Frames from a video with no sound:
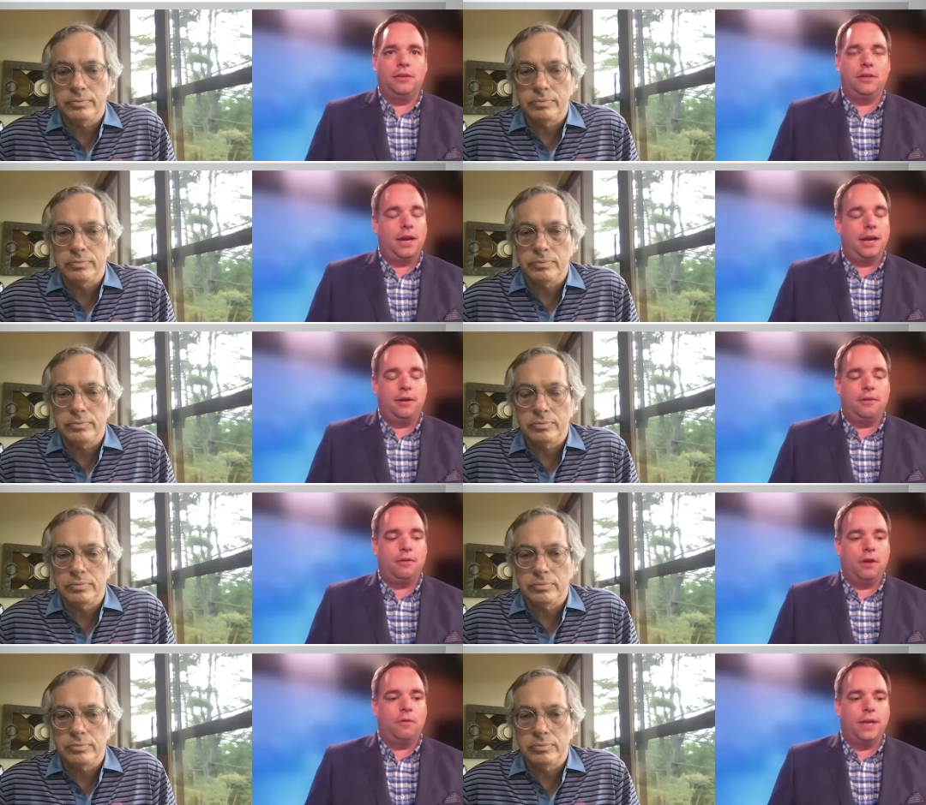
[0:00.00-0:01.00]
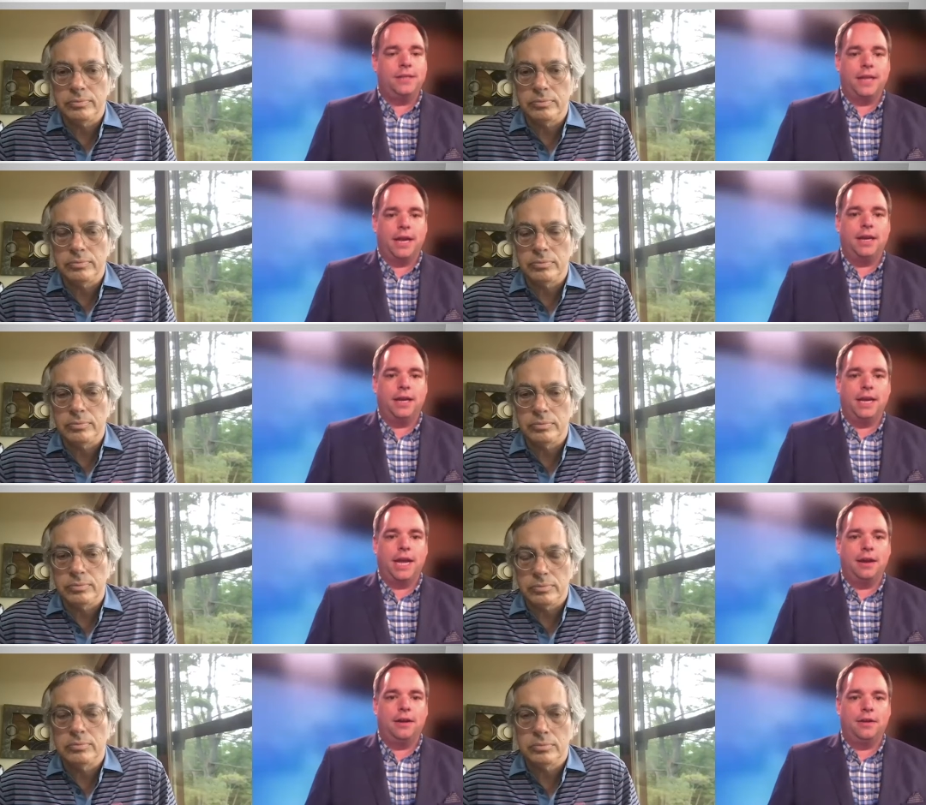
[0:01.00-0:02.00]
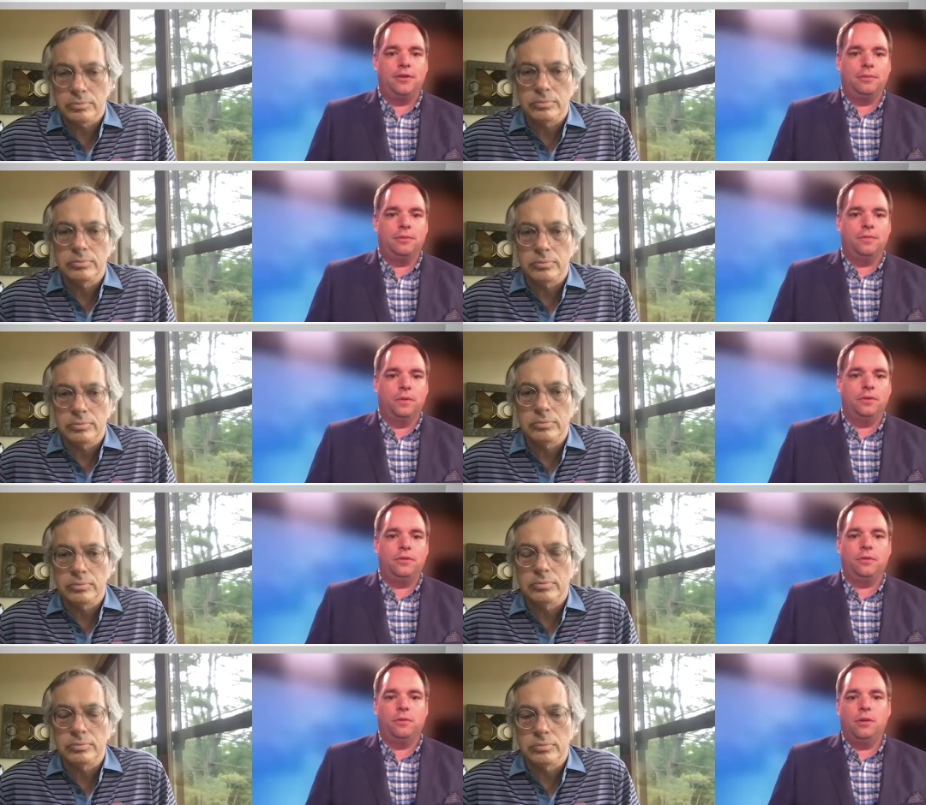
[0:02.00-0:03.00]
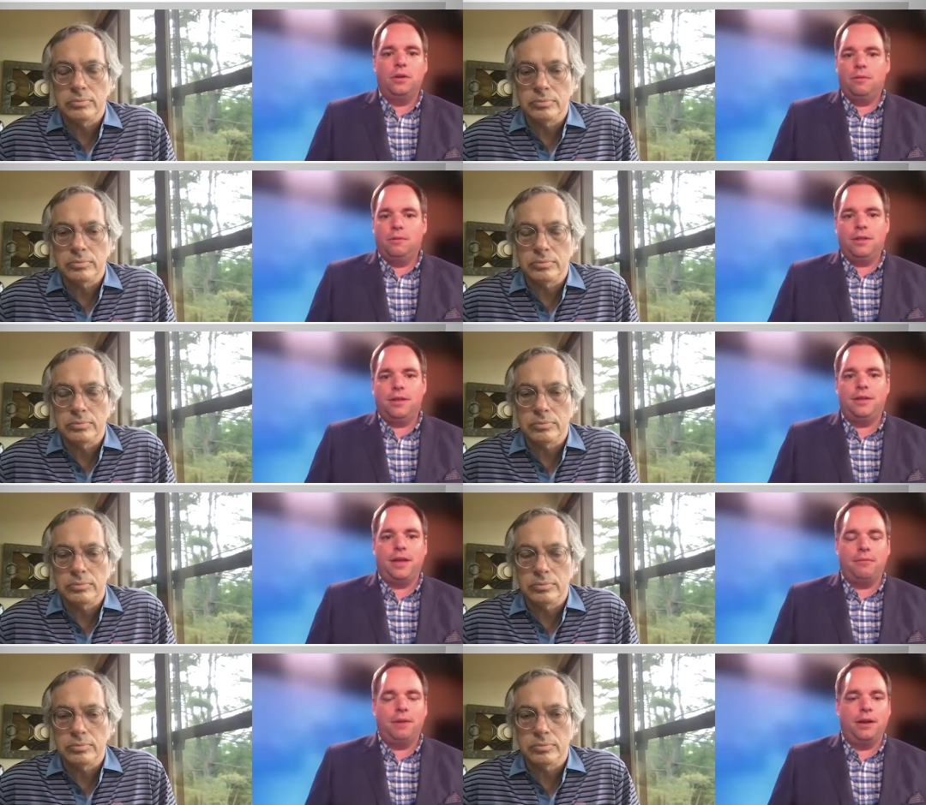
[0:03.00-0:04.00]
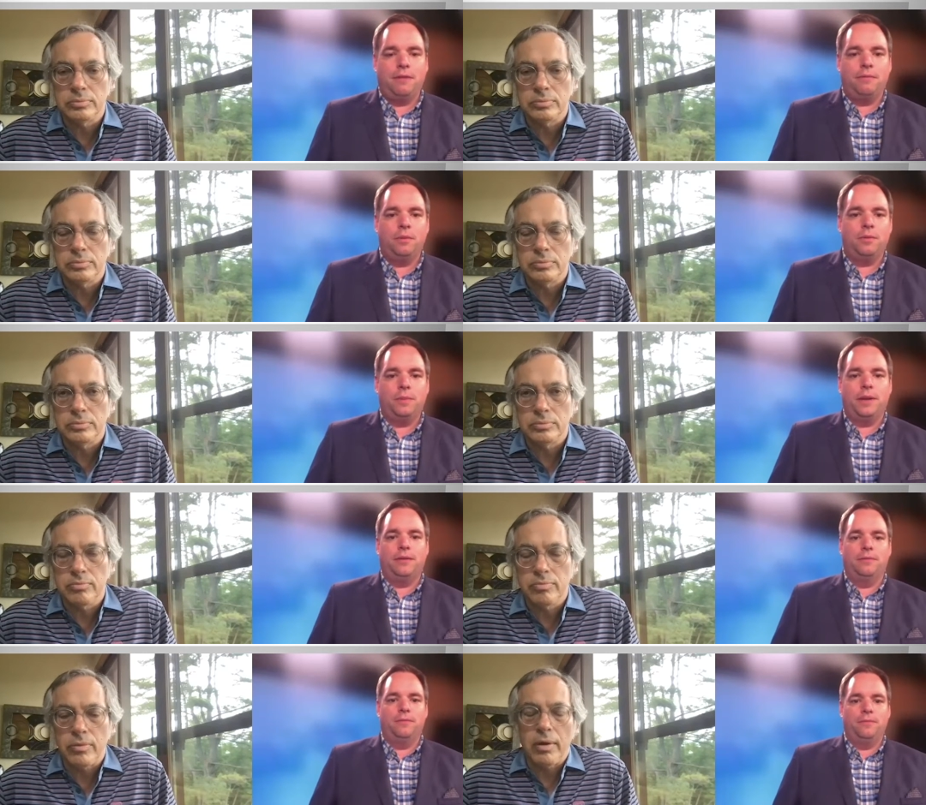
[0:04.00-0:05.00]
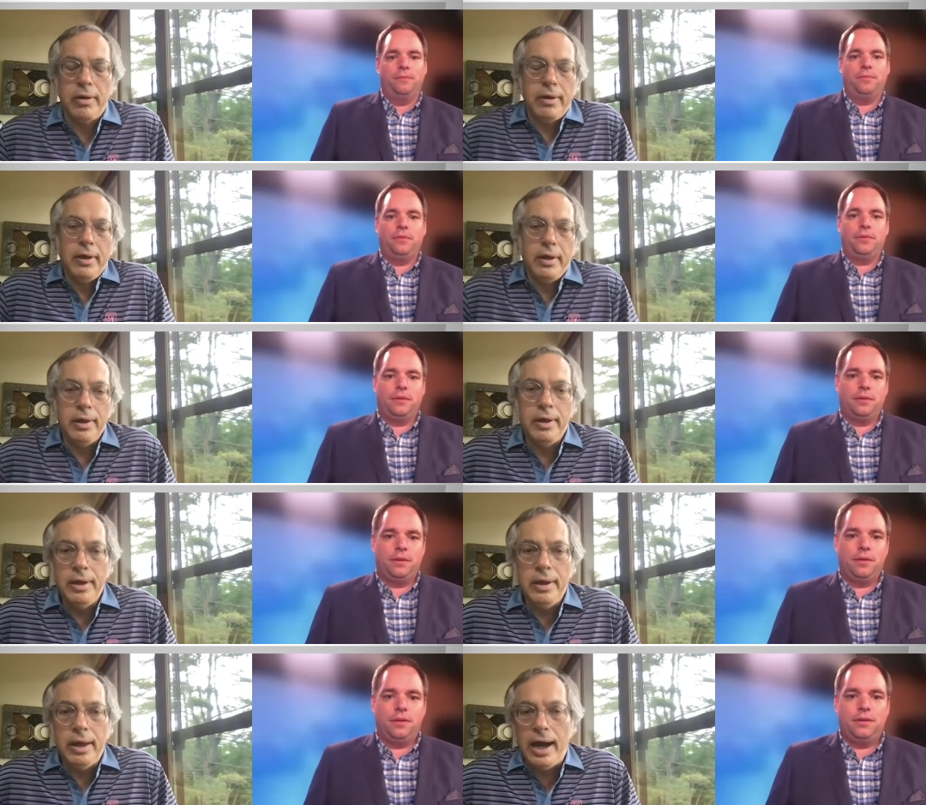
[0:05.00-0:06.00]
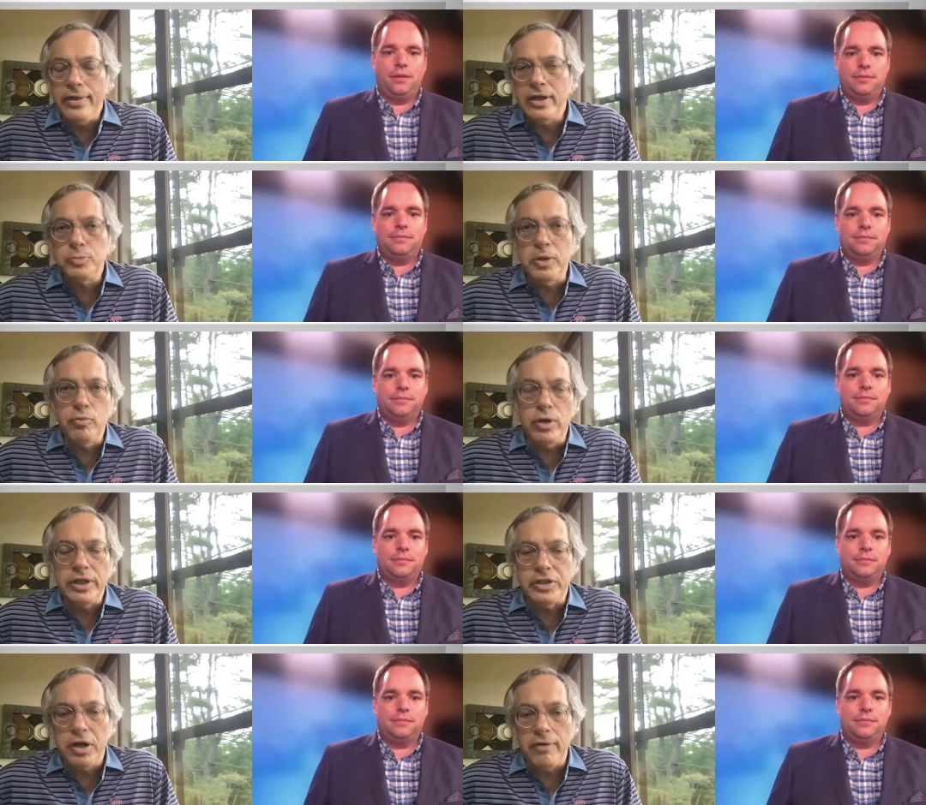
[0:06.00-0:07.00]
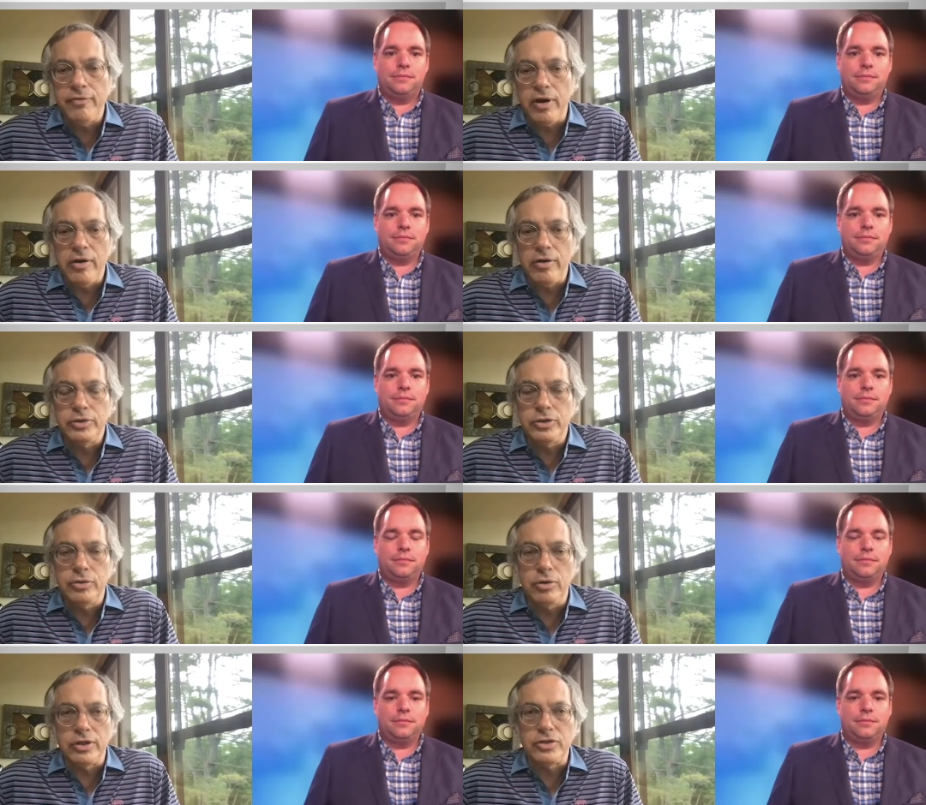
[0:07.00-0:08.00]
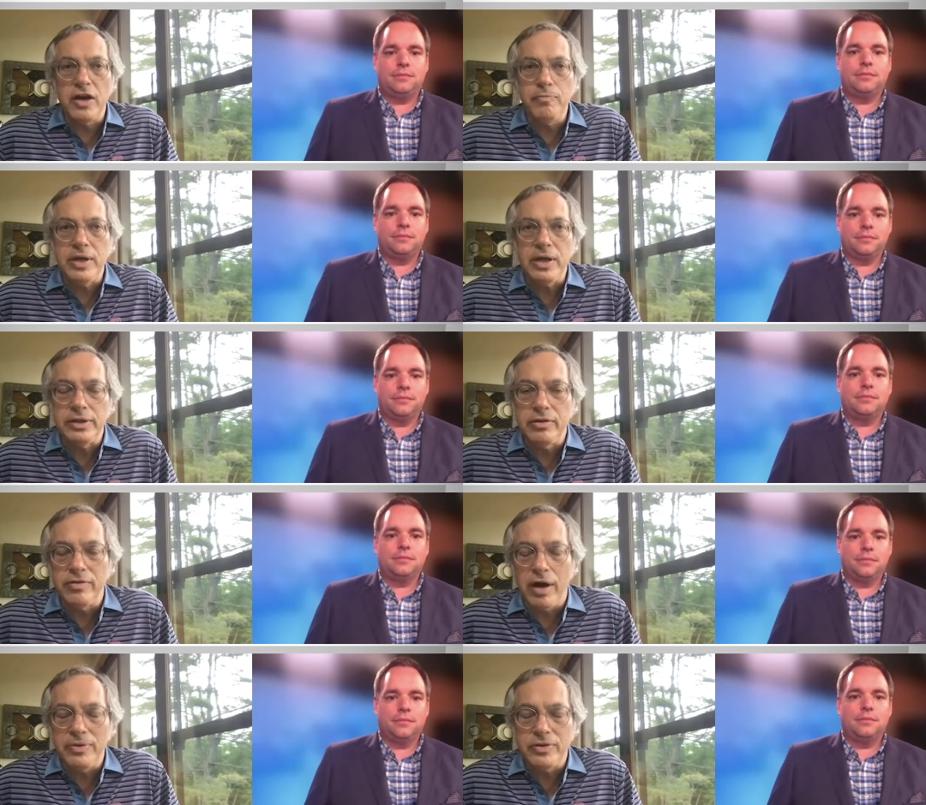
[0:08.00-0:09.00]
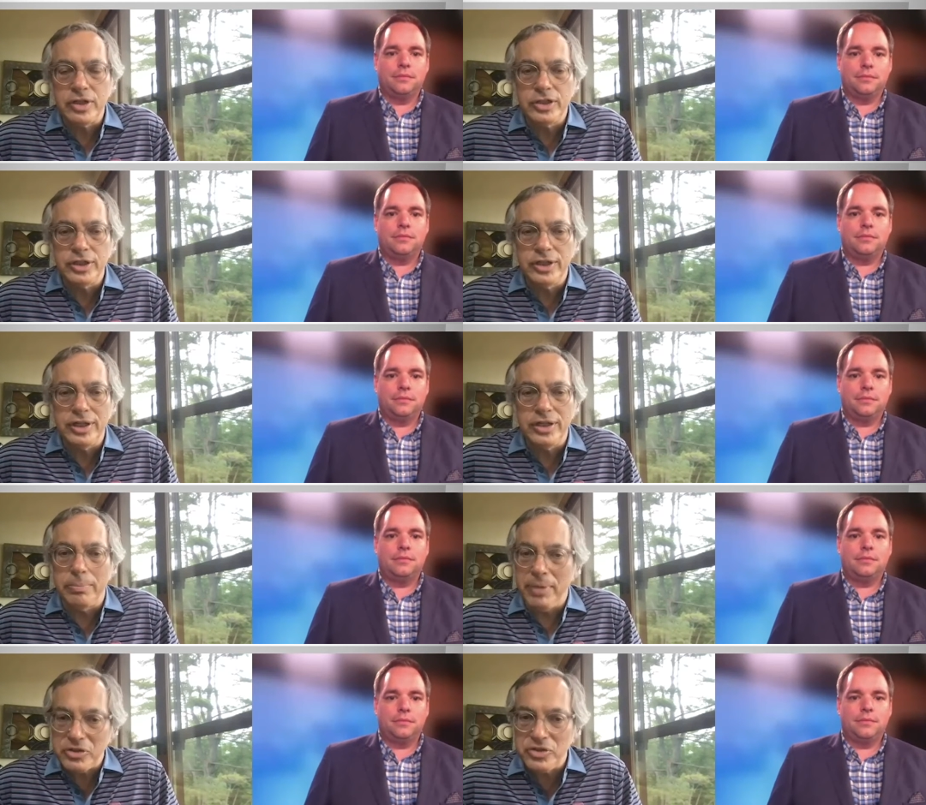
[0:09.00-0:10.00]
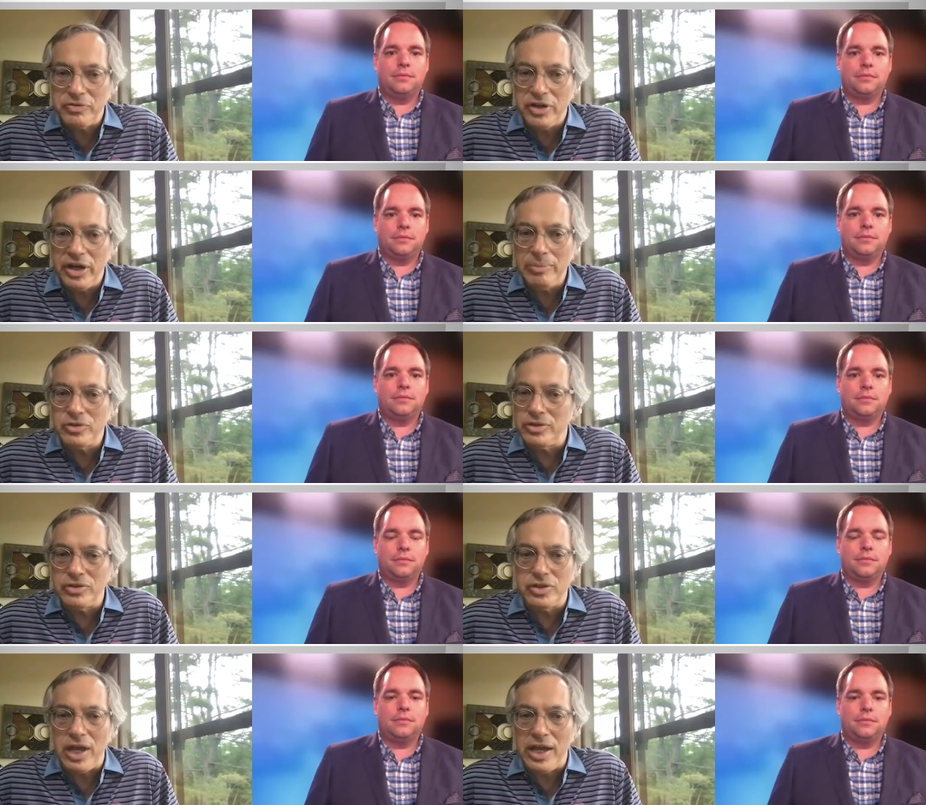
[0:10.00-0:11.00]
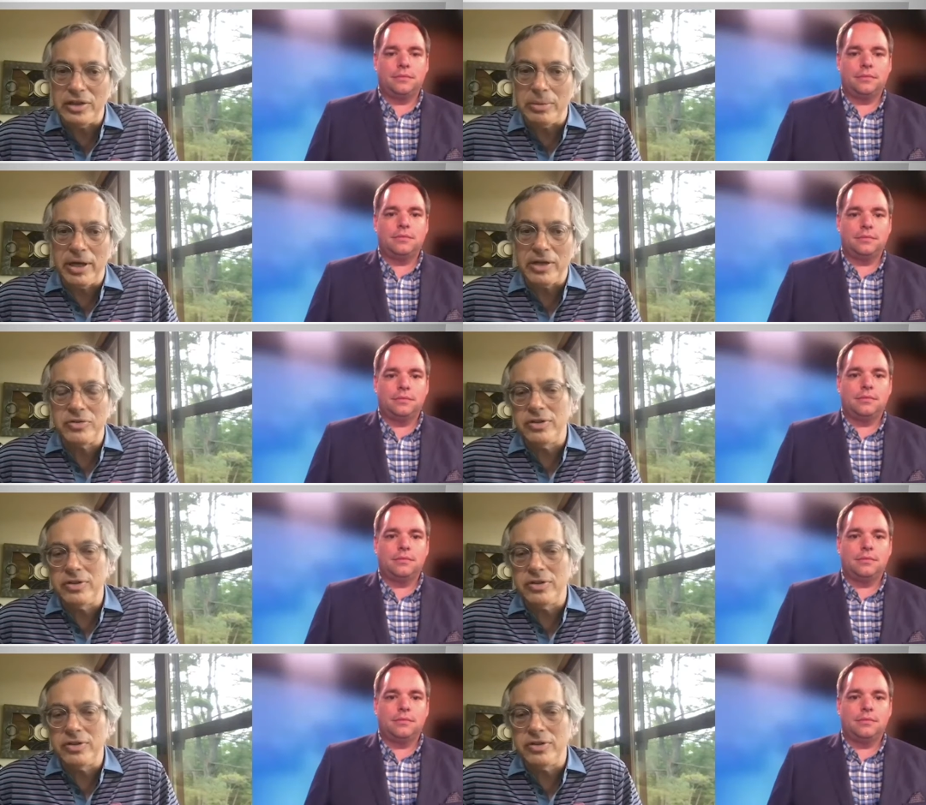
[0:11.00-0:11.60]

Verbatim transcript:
Speaker 1: not had a, a, great standing in Canada in terms of votes. So where do they stand right now from your perspective?
Speaker 2: I think it's been really tough for Erin O'Toole. It's tough being leader of opposition in the best of times, and this ain't the best of